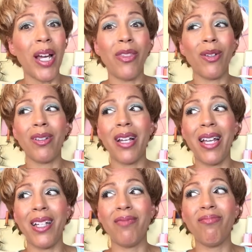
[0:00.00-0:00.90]
And they're
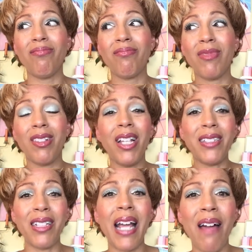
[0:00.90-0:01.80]
like
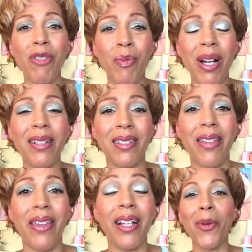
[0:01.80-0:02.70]
less than half the price,
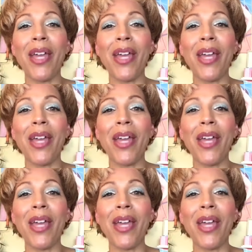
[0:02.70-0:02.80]
I think.